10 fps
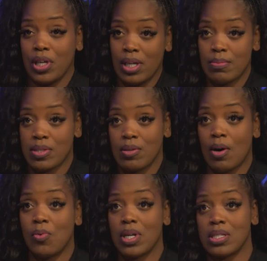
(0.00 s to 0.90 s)
him. So I
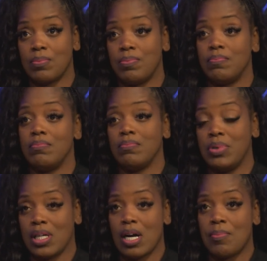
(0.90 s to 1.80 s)
wanted to
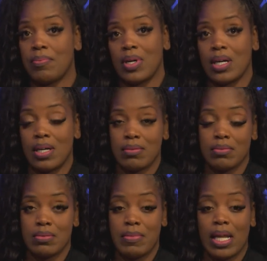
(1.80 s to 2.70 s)
become uh,
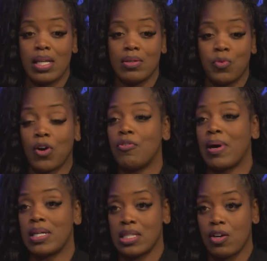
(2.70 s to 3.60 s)
mainly work for
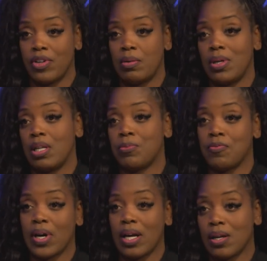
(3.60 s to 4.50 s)
myself, independent
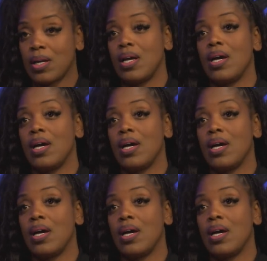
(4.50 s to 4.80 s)
provider.